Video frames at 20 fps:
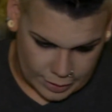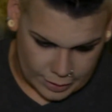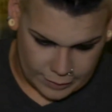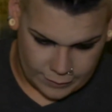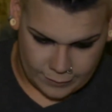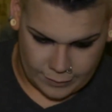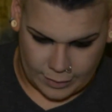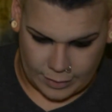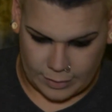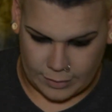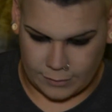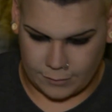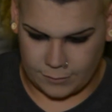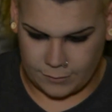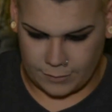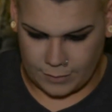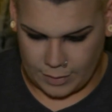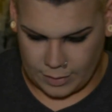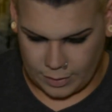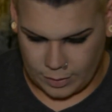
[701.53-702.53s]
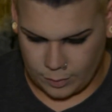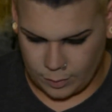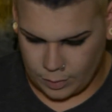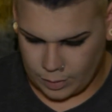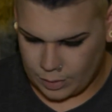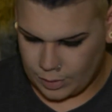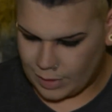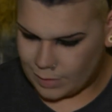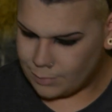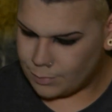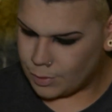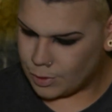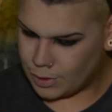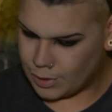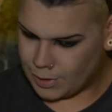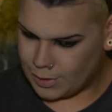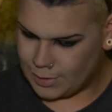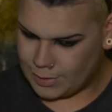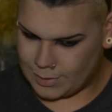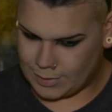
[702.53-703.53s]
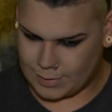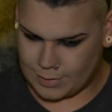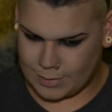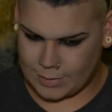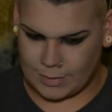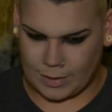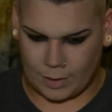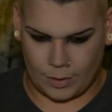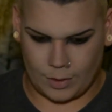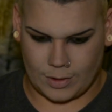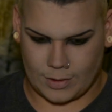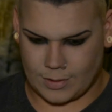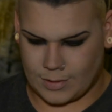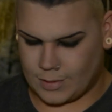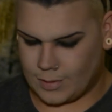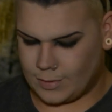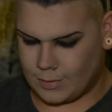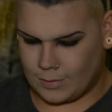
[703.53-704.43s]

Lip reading: if I can find where I put it. There it is.